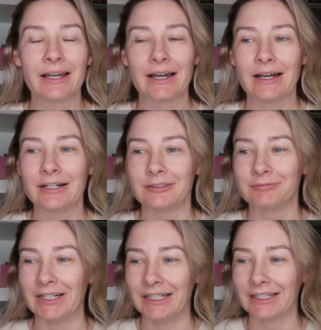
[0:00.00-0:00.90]

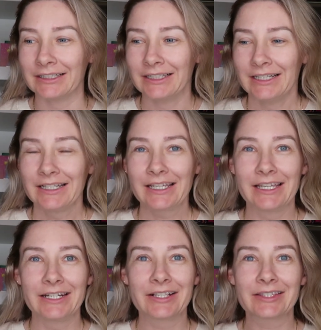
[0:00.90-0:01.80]

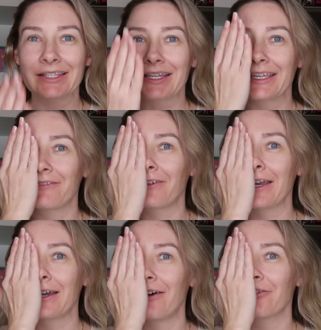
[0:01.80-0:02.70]
it's like if
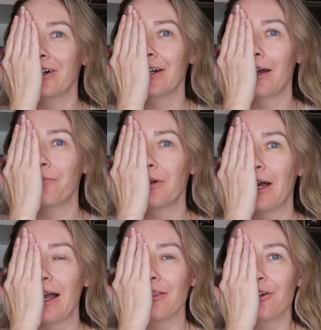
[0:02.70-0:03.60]
I cover it up,
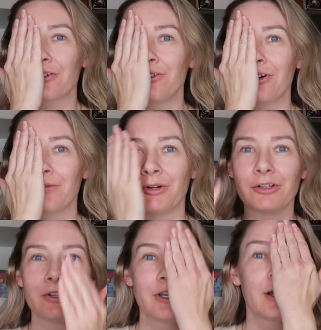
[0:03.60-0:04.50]
I look
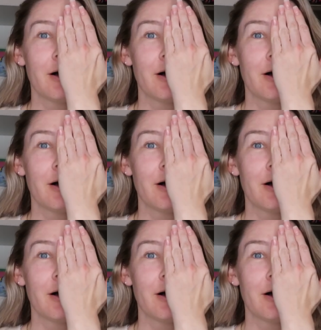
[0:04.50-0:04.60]
normal.